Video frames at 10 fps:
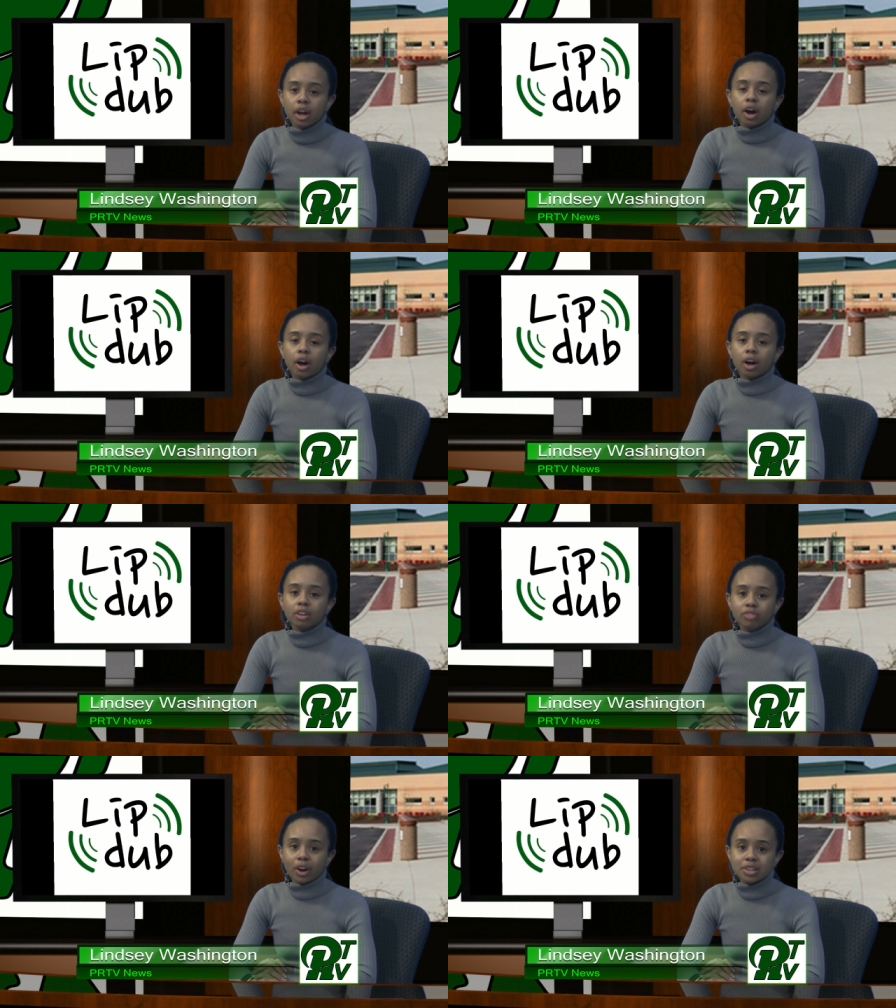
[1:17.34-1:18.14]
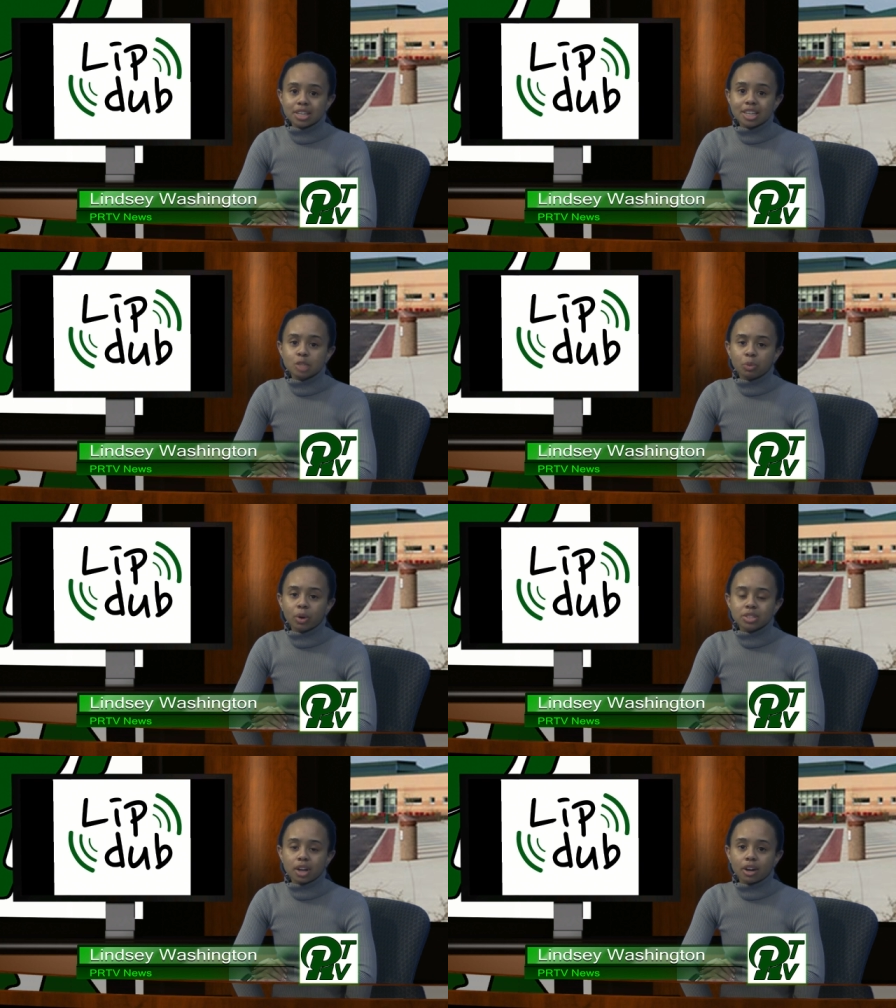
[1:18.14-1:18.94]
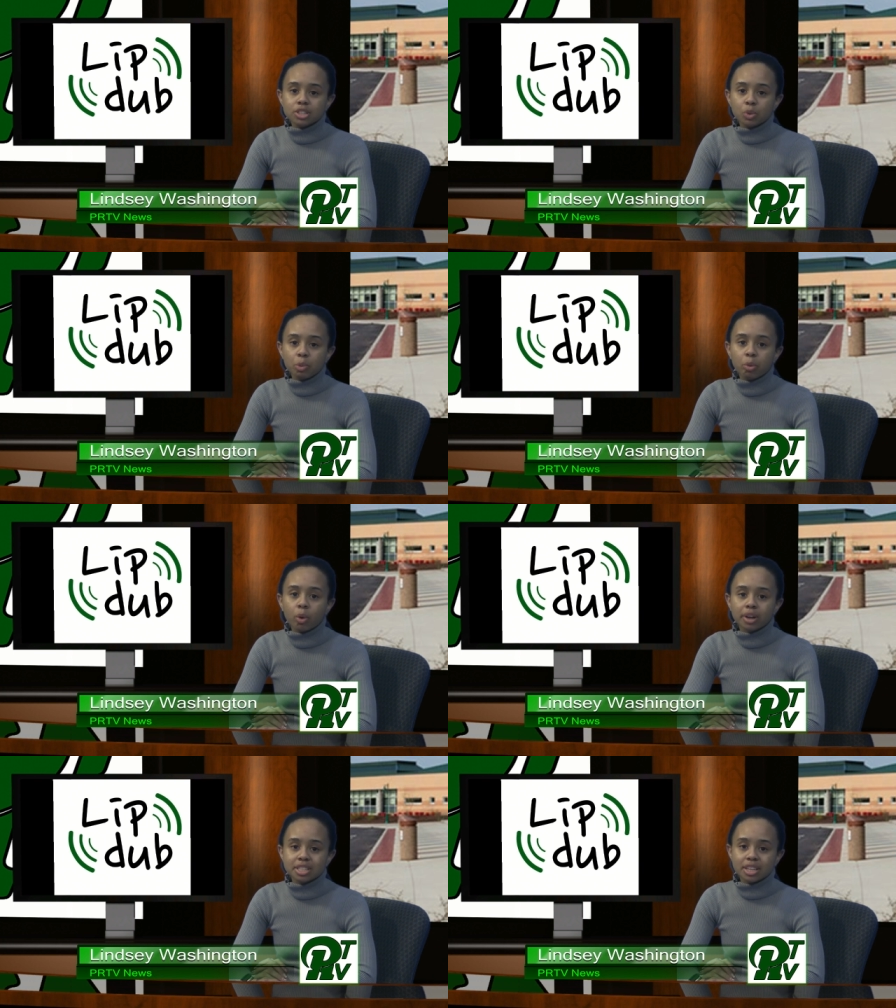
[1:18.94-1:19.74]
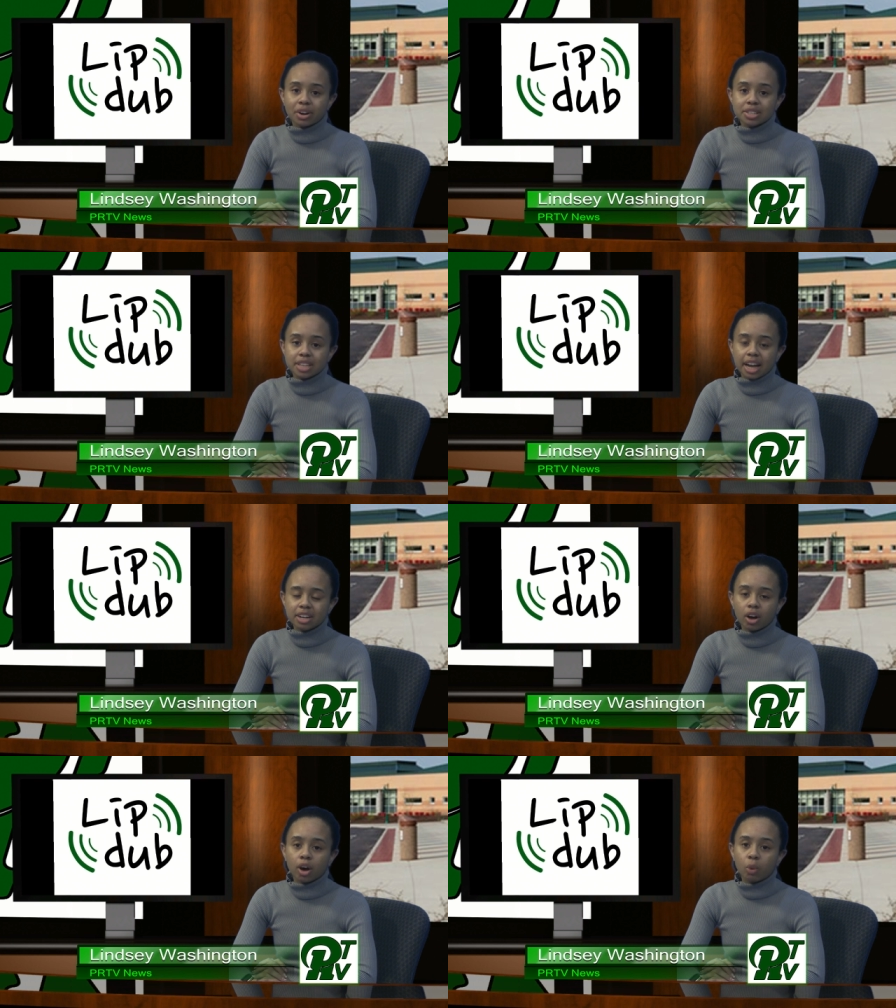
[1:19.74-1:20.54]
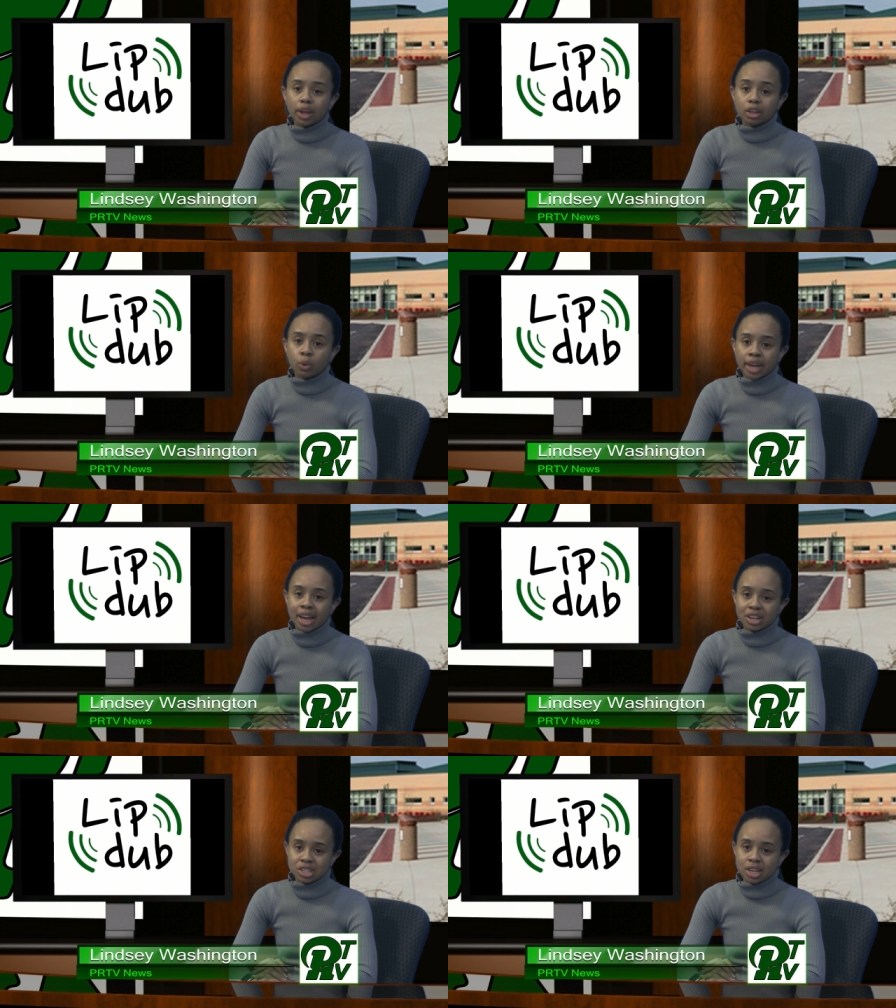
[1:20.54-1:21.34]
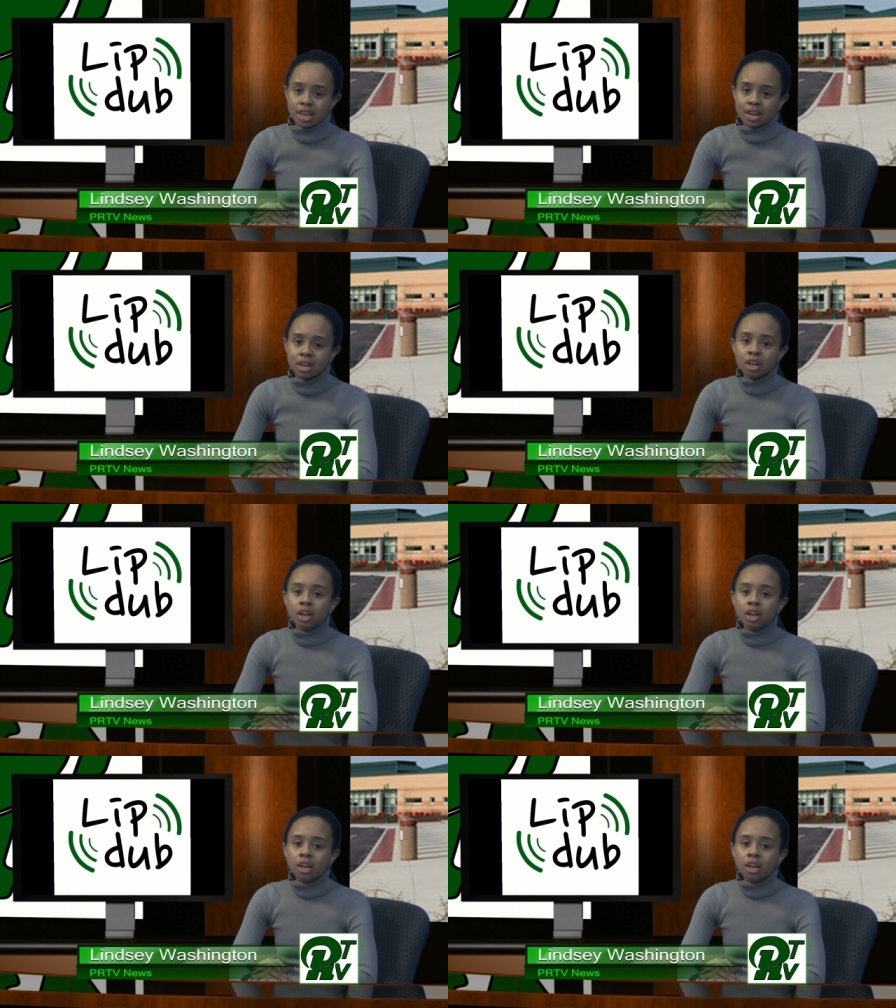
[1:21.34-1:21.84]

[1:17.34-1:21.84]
All varsity sports are to report to their assigned hallway location.